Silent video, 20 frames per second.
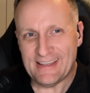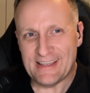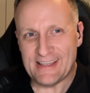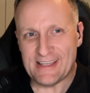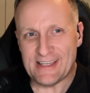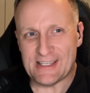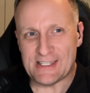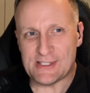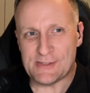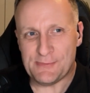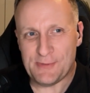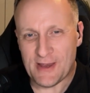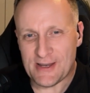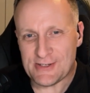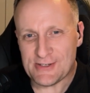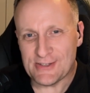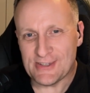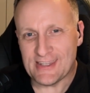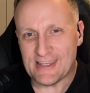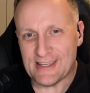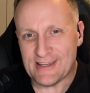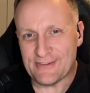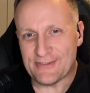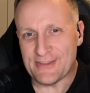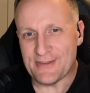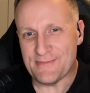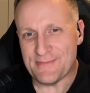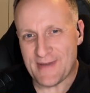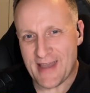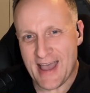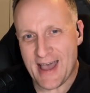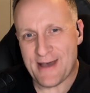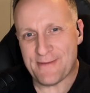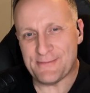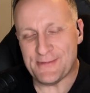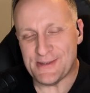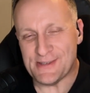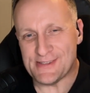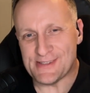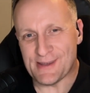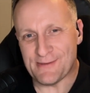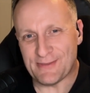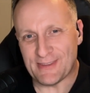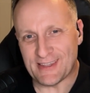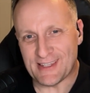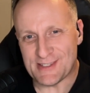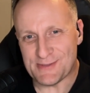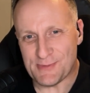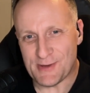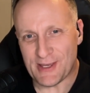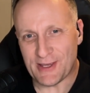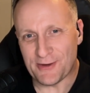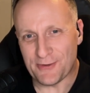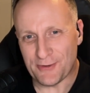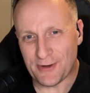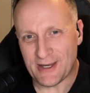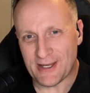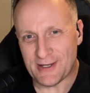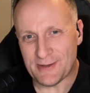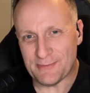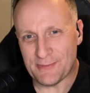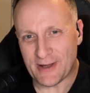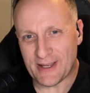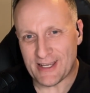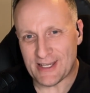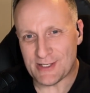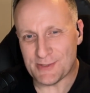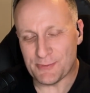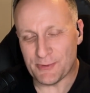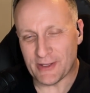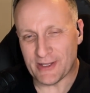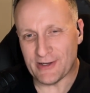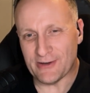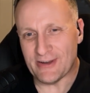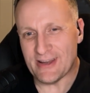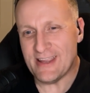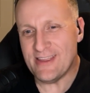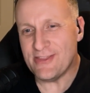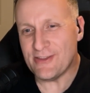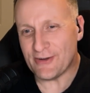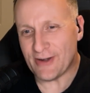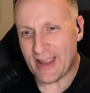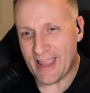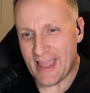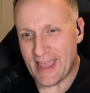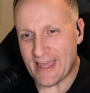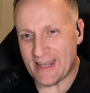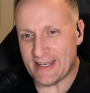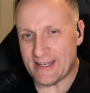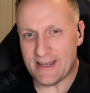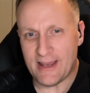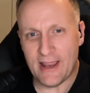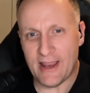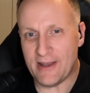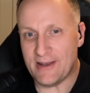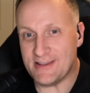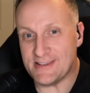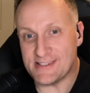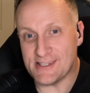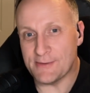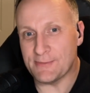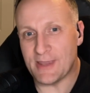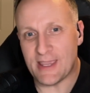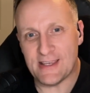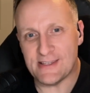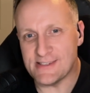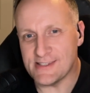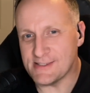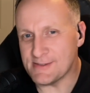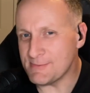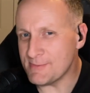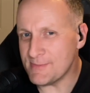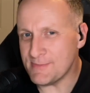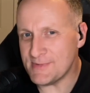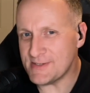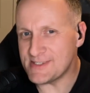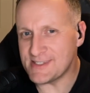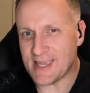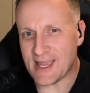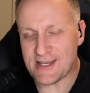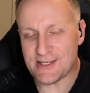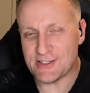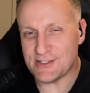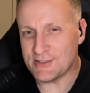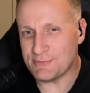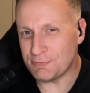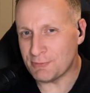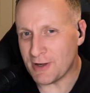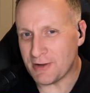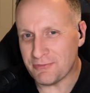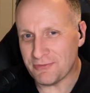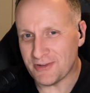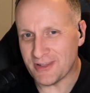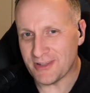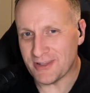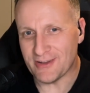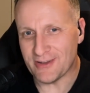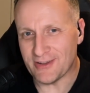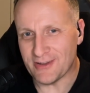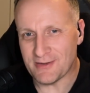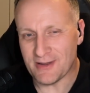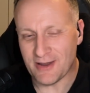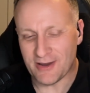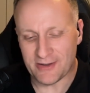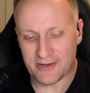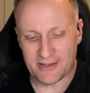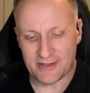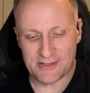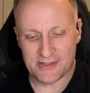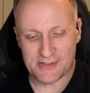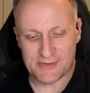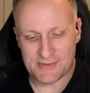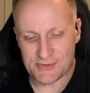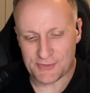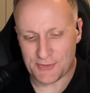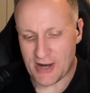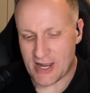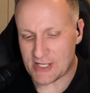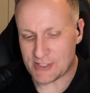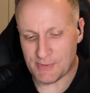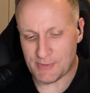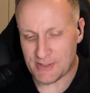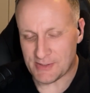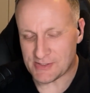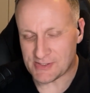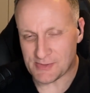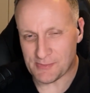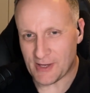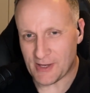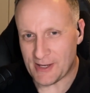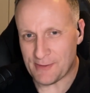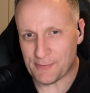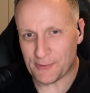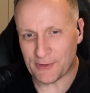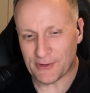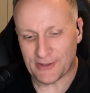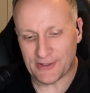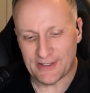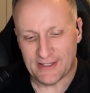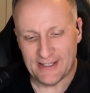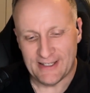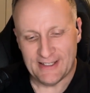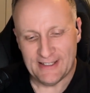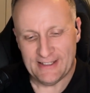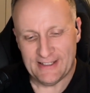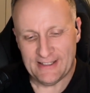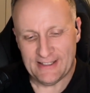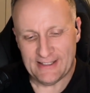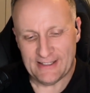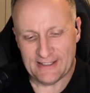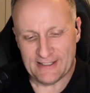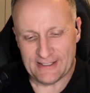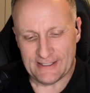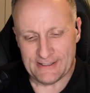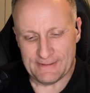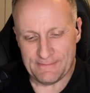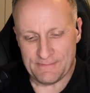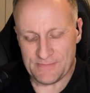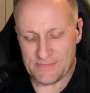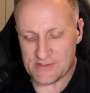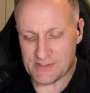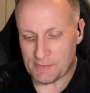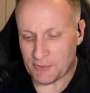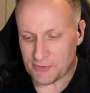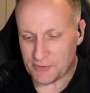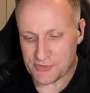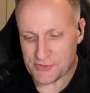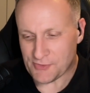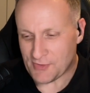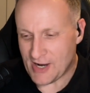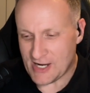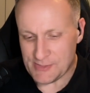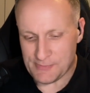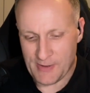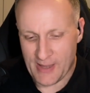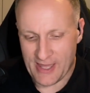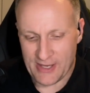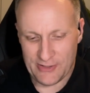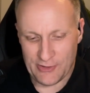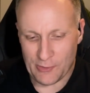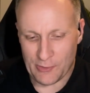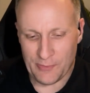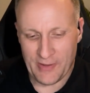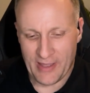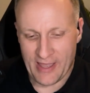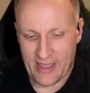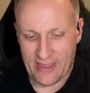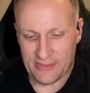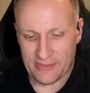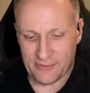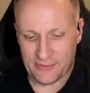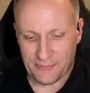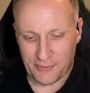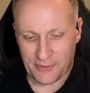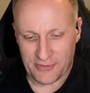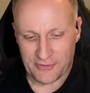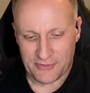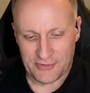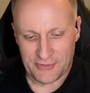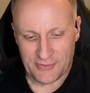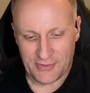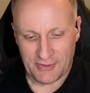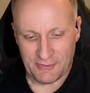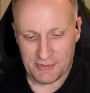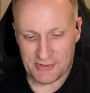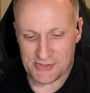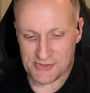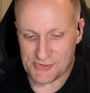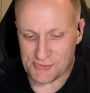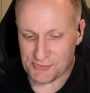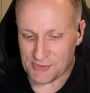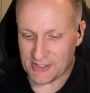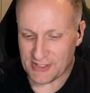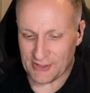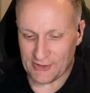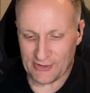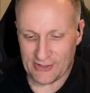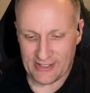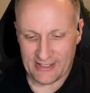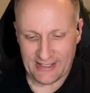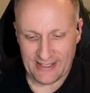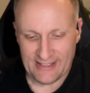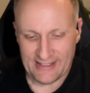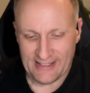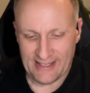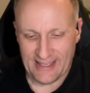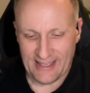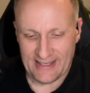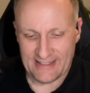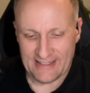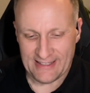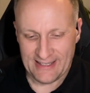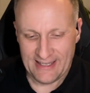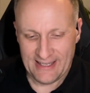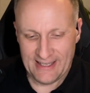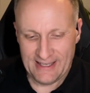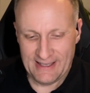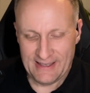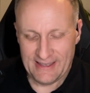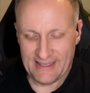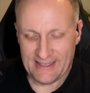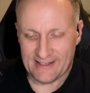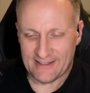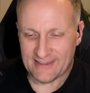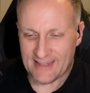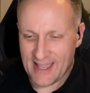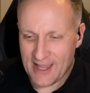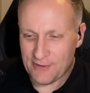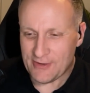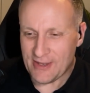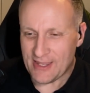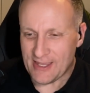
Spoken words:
especially if the map is something that's being created by each player in their head, and in some cases sketched roughly on a scratch piece of paper, some little scratch pad, notepad where they're doing, which is really good. And it allowed